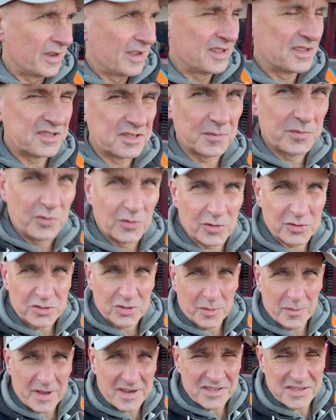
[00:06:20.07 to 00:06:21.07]
in the supporter
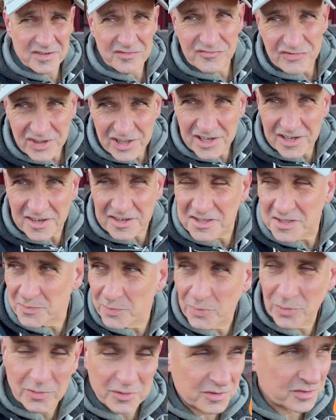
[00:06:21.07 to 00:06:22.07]
shop, actually a really nice
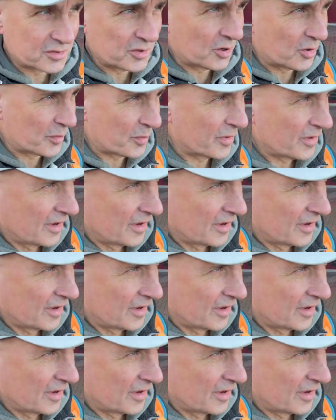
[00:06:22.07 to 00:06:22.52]
supporter shop.